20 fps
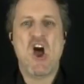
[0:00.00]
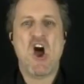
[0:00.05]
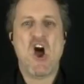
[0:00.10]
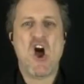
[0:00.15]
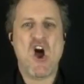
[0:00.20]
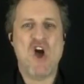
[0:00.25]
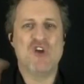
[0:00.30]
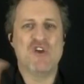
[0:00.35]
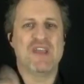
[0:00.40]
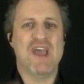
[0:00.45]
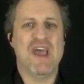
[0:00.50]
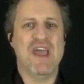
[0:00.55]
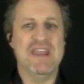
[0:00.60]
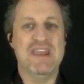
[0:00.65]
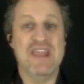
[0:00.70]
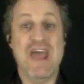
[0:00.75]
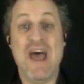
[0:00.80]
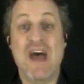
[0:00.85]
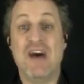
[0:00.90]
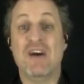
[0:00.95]
Okay,
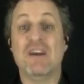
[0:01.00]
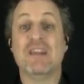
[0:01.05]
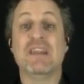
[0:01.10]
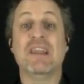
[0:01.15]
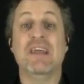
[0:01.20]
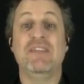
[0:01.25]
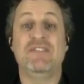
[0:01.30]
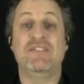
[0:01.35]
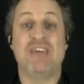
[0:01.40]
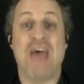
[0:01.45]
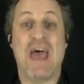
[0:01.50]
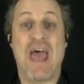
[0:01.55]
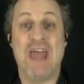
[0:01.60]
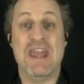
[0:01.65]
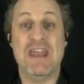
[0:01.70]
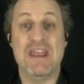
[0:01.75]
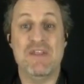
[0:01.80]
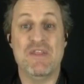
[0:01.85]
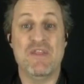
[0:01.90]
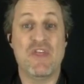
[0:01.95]
now let's add
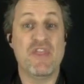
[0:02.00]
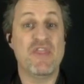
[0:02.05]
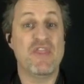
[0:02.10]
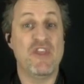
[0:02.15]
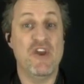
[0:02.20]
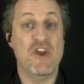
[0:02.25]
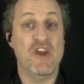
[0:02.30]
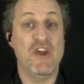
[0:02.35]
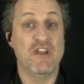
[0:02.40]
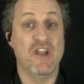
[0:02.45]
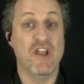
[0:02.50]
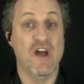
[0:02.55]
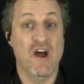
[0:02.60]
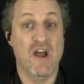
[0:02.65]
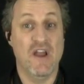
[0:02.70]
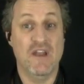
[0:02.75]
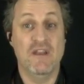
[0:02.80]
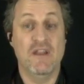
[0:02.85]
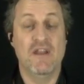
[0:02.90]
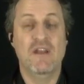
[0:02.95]
in the third
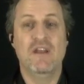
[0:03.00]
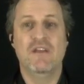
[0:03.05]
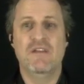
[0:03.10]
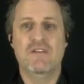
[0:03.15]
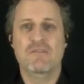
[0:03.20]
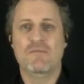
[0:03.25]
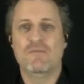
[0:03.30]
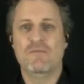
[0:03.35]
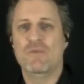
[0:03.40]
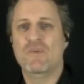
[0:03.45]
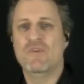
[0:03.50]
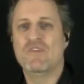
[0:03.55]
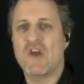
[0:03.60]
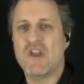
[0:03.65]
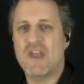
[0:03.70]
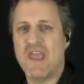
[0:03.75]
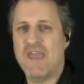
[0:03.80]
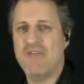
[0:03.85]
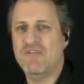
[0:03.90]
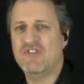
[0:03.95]
line. We've
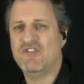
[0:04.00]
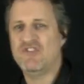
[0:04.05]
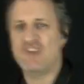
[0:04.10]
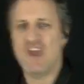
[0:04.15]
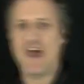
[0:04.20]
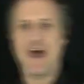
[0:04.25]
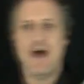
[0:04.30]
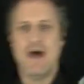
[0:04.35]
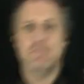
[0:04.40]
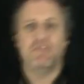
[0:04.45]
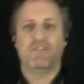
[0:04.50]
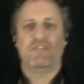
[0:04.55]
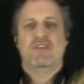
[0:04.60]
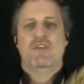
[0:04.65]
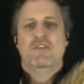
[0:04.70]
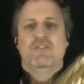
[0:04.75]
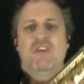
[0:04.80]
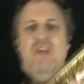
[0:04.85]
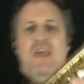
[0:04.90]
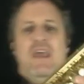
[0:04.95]
got F sharps.
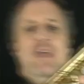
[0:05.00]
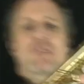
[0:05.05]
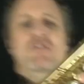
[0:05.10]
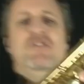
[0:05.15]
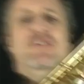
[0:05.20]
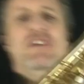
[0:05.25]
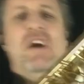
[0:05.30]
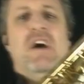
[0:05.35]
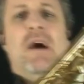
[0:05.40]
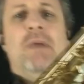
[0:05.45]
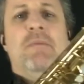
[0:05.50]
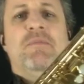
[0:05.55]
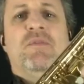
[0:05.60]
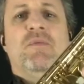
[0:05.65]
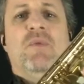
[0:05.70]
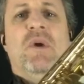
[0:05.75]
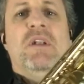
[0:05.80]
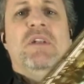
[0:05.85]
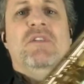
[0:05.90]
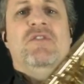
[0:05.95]
So F sharps,
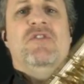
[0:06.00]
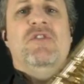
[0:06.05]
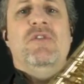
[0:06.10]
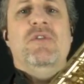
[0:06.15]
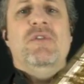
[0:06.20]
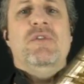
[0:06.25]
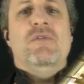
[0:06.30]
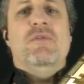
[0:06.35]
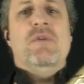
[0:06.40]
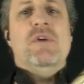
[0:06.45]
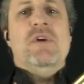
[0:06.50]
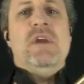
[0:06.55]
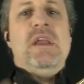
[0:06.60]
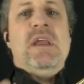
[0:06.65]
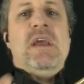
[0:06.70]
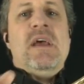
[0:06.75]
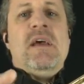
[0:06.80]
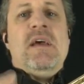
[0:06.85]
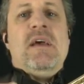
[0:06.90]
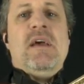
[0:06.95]
1, 2, 3,
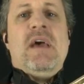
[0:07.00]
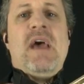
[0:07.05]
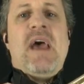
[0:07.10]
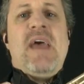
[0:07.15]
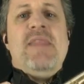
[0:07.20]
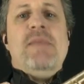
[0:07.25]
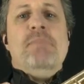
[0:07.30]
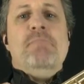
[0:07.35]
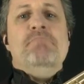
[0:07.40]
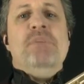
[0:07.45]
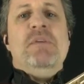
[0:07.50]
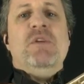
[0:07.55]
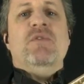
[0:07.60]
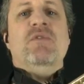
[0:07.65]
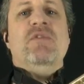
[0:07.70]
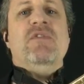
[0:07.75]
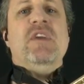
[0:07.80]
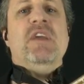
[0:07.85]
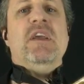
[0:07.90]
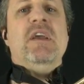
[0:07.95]
and the middle
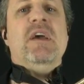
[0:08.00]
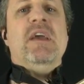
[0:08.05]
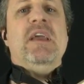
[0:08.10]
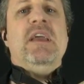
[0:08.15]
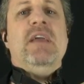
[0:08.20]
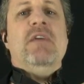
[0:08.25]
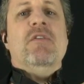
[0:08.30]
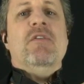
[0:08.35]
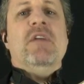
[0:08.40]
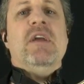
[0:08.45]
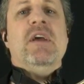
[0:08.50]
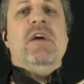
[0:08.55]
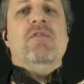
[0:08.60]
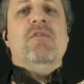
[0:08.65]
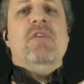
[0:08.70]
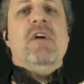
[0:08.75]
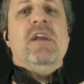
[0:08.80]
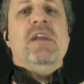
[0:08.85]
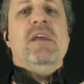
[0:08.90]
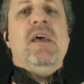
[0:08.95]
finger here on our
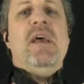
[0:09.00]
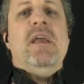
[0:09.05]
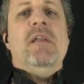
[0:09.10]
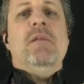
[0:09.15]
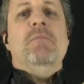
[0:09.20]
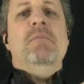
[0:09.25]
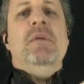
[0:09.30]
right hand.